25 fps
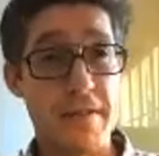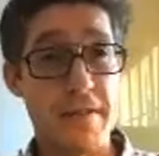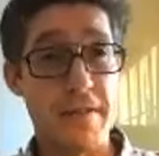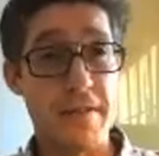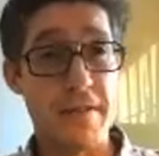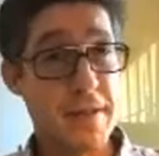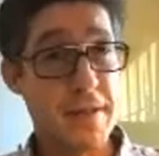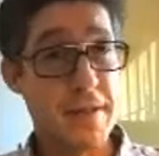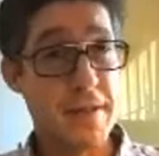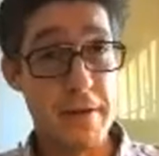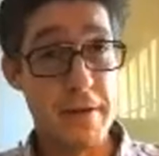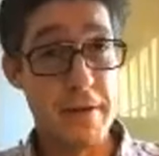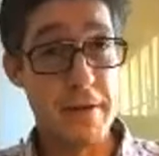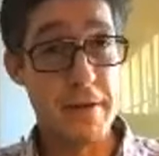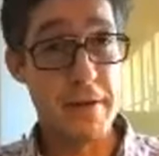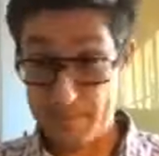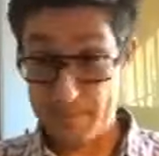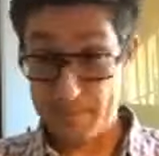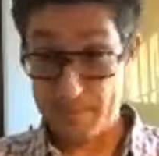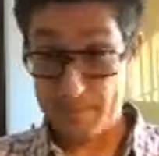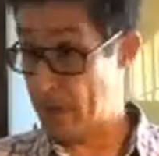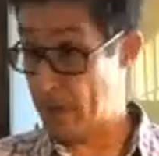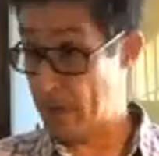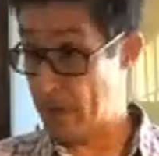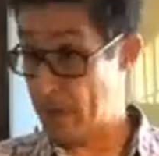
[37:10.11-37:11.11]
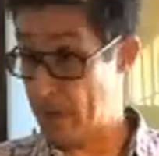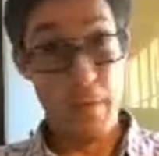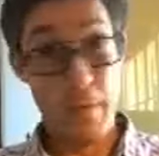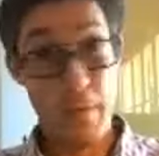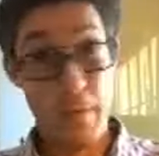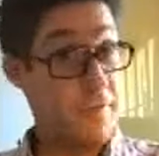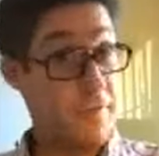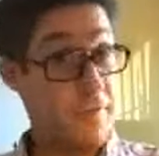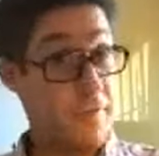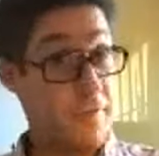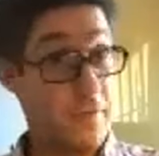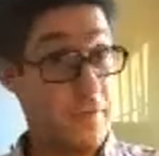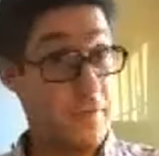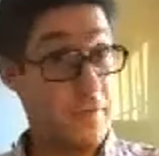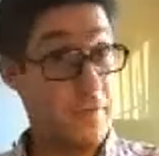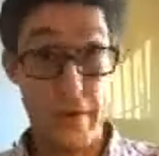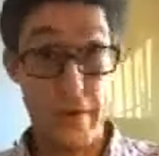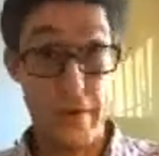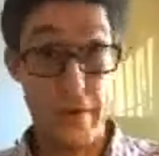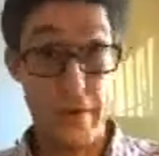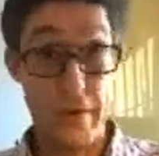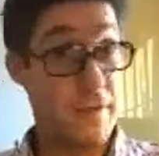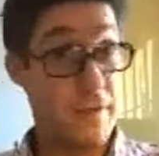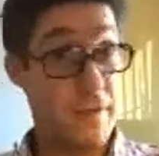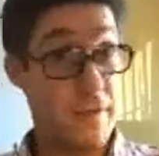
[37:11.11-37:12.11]
A lot of my
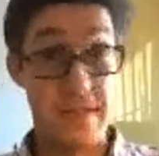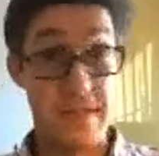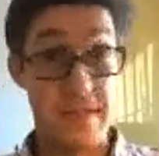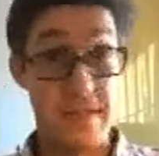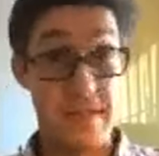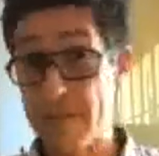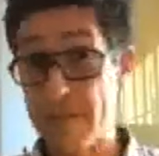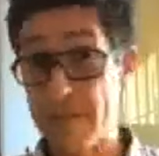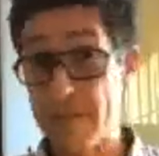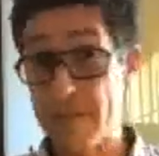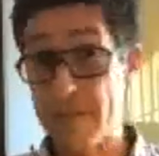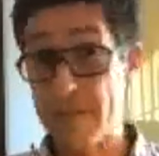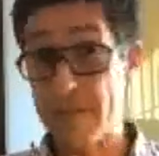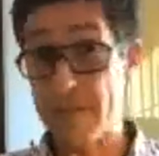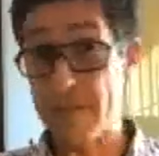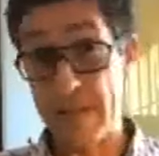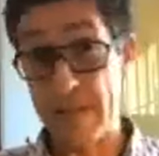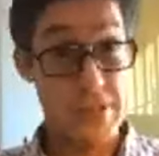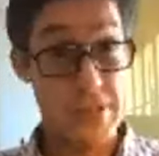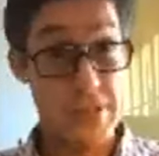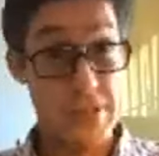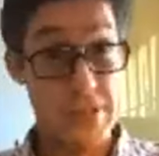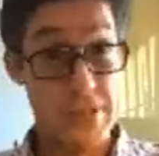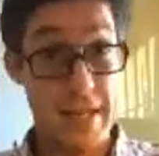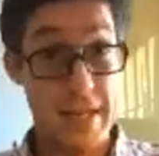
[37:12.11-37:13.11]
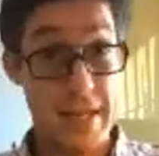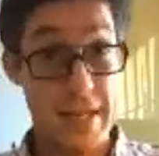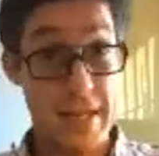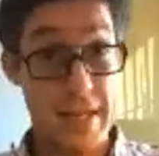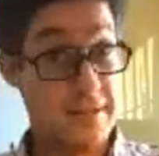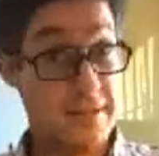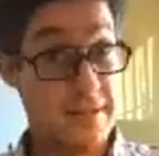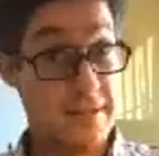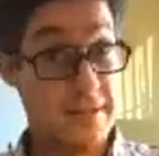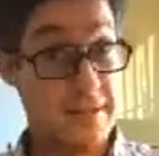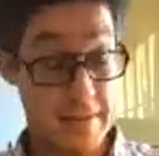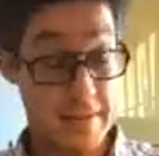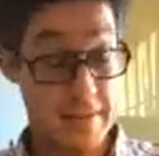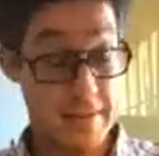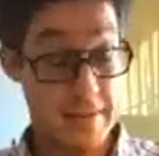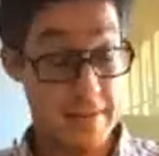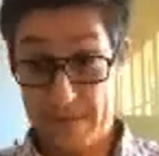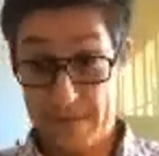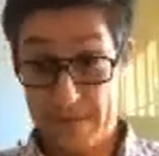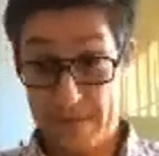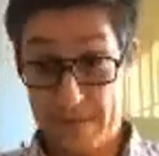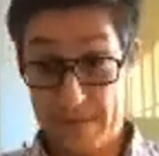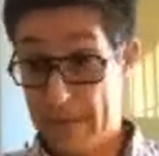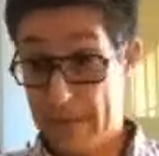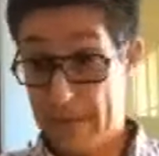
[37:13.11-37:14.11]
friends are still in the industry, and
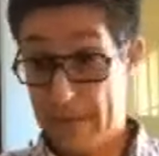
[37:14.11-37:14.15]
it's